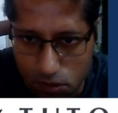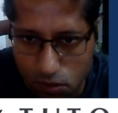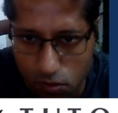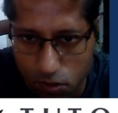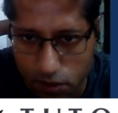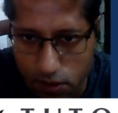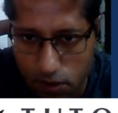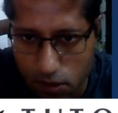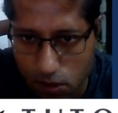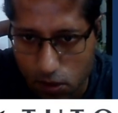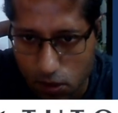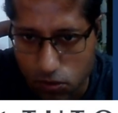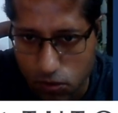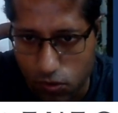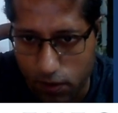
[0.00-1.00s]
Okay,
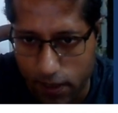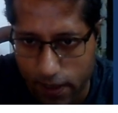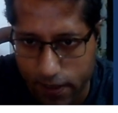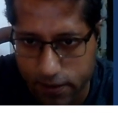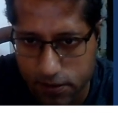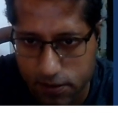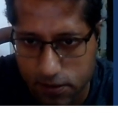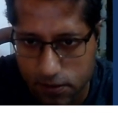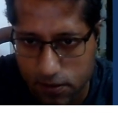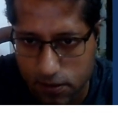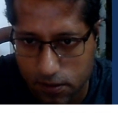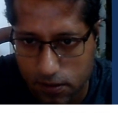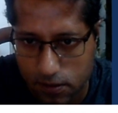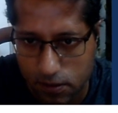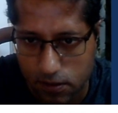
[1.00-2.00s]
so x
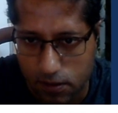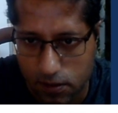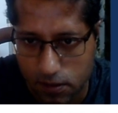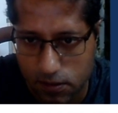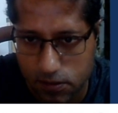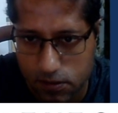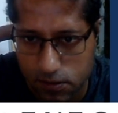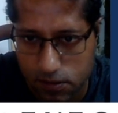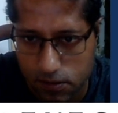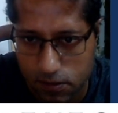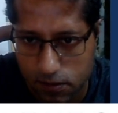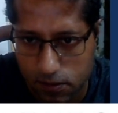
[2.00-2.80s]
is